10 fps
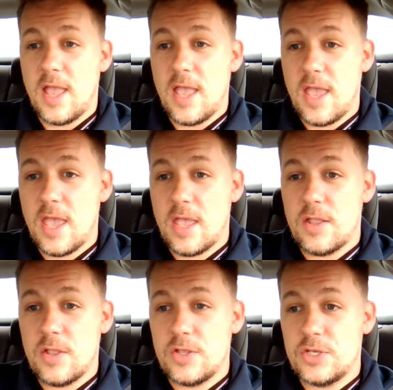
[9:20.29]

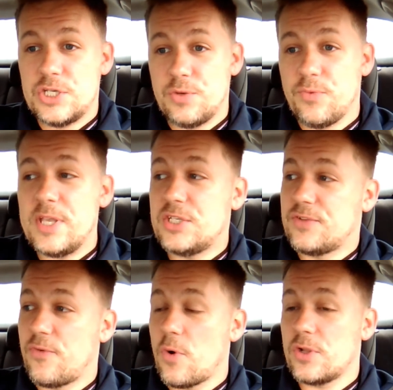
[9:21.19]
And she
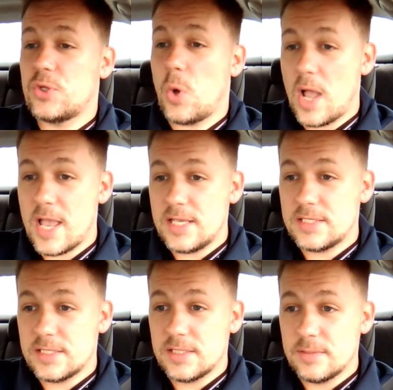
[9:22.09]
reached for it
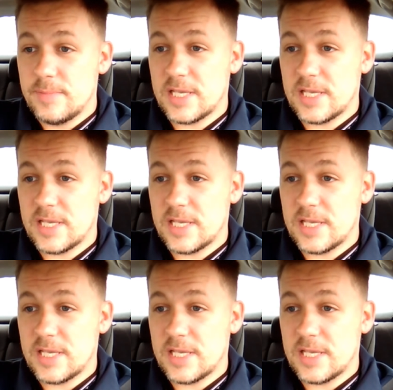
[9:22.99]
twice